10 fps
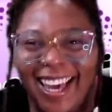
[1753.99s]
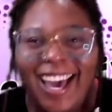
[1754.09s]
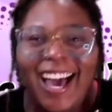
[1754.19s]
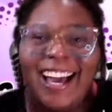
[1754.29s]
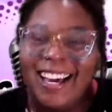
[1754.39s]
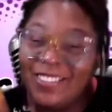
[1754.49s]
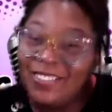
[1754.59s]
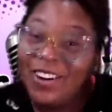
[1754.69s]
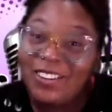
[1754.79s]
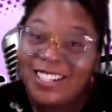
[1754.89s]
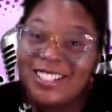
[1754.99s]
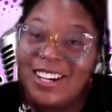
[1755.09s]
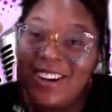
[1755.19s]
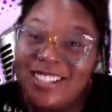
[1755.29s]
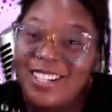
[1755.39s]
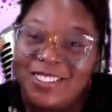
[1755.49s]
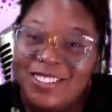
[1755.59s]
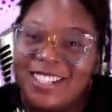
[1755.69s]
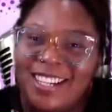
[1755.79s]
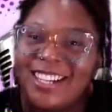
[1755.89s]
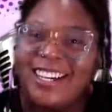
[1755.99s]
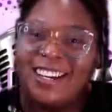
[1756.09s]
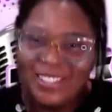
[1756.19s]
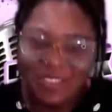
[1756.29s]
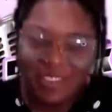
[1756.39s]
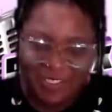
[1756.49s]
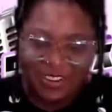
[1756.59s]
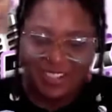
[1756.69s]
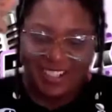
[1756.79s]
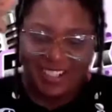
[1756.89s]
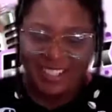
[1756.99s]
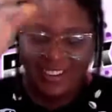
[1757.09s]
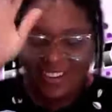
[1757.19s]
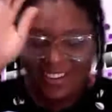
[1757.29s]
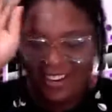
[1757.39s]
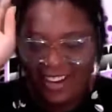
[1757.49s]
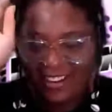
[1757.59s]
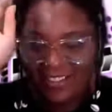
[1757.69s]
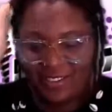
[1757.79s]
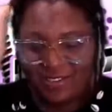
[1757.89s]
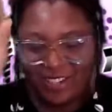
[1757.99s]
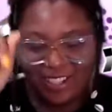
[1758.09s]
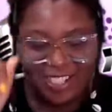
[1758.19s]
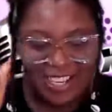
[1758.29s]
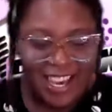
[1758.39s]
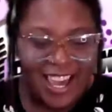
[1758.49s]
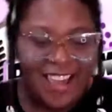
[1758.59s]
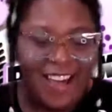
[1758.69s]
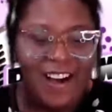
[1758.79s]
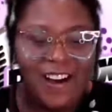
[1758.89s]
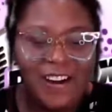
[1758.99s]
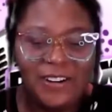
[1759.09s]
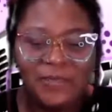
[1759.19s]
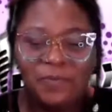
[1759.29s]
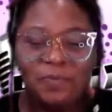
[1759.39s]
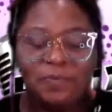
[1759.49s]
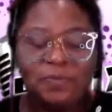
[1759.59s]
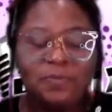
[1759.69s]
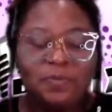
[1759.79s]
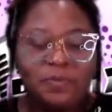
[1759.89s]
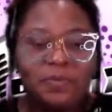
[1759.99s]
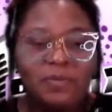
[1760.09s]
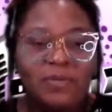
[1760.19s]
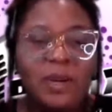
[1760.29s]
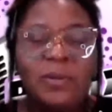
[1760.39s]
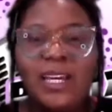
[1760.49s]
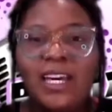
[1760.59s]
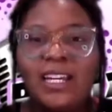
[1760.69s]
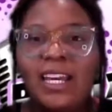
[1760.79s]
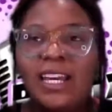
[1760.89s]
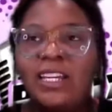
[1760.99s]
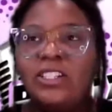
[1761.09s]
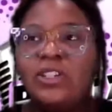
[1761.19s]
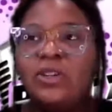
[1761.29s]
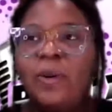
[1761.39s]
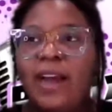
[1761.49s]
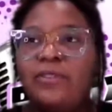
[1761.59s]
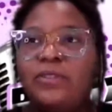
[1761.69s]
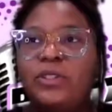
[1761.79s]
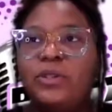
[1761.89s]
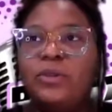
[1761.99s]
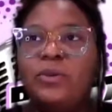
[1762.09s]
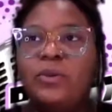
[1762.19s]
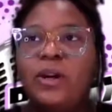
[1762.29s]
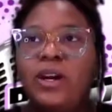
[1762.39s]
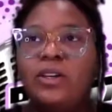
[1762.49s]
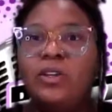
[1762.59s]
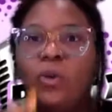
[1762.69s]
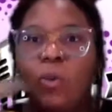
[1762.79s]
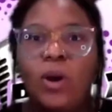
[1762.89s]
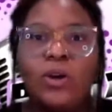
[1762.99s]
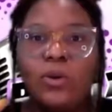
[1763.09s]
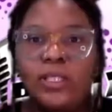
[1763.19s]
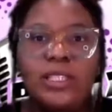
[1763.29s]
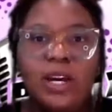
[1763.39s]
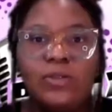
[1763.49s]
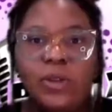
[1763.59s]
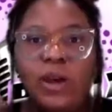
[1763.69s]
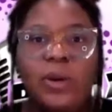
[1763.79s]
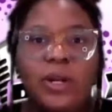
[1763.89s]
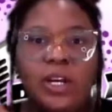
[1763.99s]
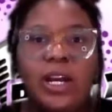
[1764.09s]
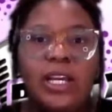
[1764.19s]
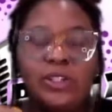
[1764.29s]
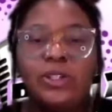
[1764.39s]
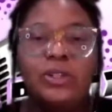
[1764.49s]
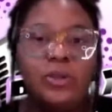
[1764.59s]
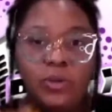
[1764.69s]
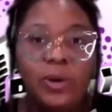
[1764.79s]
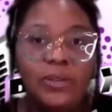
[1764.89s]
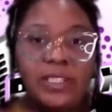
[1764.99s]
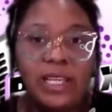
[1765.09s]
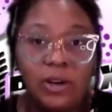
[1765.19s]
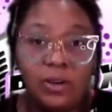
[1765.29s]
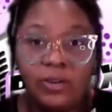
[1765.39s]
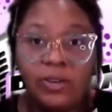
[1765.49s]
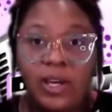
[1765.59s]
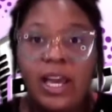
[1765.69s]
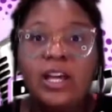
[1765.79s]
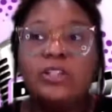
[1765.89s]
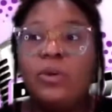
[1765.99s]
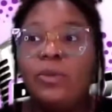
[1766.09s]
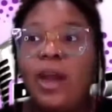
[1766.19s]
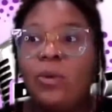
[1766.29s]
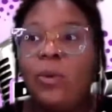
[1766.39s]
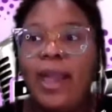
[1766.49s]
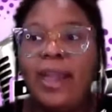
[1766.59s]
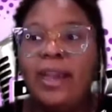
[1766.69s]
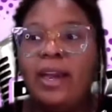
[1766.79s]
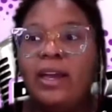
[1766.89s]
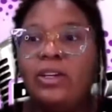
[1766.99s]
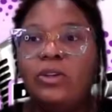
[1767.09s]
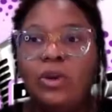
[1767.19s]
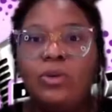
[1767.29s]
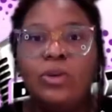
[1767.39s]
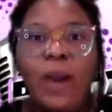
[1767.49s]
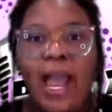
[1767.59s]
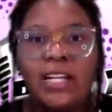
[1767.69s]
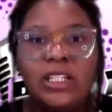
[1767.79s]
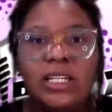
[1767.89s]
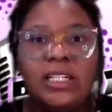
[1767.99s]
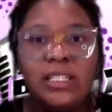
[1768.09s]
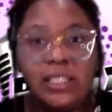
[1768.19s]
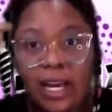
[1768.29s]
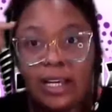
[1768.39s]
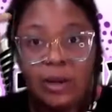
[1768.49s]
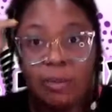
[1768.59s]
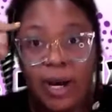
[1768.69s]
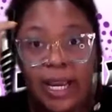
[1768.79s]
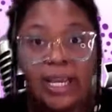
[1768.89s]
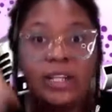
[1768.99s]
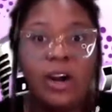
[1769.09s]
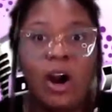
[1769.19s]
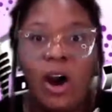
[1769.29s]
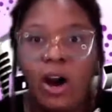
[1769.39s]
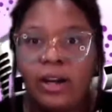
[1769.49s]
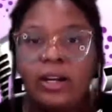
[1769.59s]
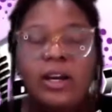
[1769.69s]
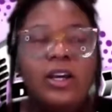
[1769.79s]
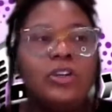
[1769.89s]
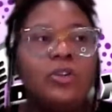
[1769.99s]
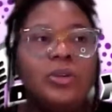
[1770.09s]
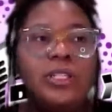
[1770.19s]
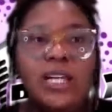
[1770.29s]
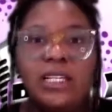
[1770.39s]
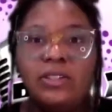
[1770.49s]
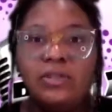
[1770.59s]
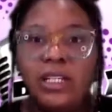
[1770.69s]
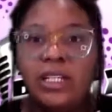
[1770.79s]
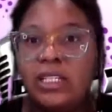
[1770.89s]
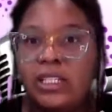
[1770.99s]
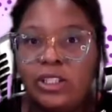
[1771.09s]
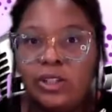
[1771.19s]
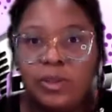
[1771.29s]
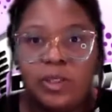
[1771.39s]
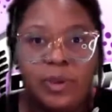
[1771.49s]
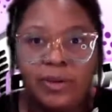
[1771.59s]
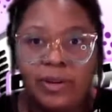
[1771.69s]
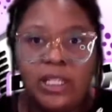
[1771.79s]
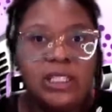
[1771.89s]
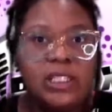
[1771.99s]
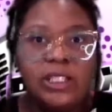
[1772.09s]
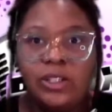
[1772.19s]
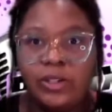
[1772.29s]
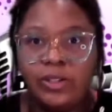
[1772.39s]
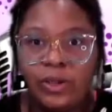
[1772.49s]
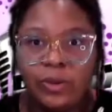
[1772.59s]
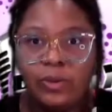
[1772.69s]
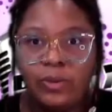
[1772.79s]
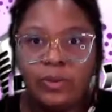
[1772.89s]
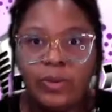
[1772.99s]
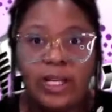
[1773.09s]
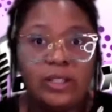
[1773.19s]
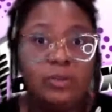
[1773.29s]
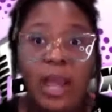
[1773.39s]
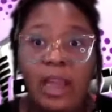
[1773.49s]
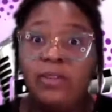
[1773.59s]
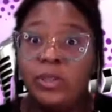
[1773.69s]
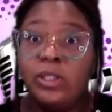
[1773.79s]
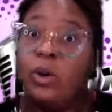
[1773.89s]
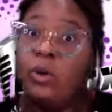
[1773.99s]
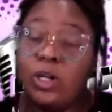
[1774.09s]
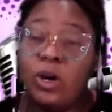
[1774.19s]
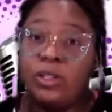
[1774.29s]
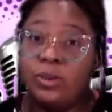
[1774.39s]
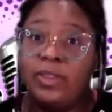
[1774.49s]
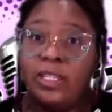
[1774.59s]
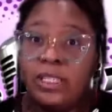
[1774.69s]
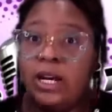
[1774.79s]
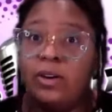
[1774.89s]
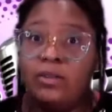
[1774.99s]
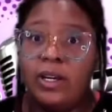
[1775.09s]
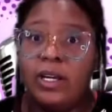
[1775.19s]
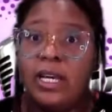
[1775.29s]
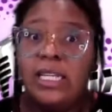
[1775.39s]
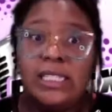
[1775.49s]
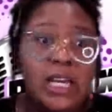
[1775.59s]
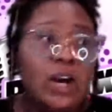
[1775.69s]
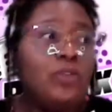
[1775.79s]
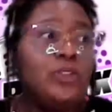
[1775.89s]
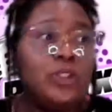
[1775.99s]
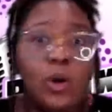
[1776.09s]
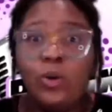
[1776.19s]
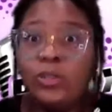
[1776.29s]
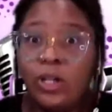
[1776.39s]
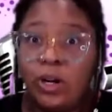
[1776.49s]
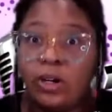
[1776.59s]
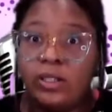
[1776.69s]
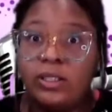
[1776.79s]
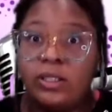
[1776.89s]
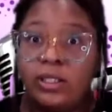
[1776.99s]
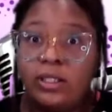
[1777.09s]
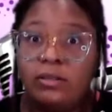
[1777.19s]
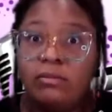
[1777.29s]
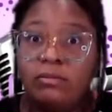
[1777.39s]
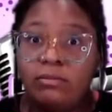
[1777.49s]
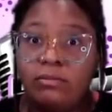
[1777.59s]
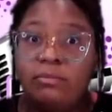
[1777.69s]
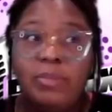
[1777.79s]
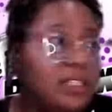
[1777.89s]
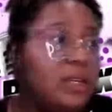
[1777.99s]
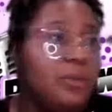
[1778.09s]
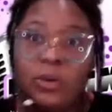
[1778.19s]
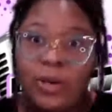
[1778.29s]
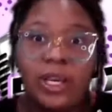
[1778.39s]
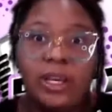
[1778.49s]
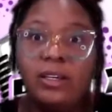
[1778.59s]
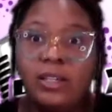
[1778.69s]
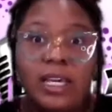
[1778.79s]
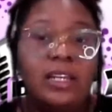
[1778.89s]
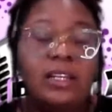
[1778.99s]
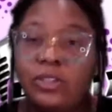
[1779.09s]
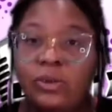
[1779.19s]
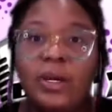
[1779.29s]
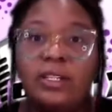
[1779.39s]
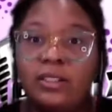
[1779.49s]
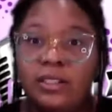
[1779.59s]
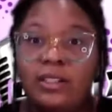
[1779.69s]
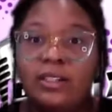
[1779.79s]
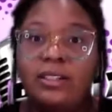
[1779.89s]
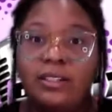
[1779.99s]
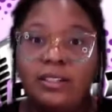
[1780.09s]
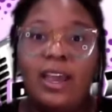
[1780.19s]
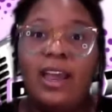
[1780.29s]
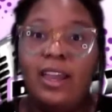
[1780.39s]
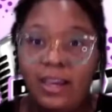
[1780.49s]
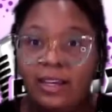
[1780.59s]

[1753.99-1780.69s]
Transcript: I gotta focus, y'all. I told y'all that I got this my focus. Lord have the mercy. But yeah, like you have to, work on self so that way you're in tune with self. So that way, you actually decide, your brain, your heart, decides to really listen to your spirit, listen to your soul. Have them soul talks with yourself. Self soul talks. Be tip of the week. Get into it. Okay?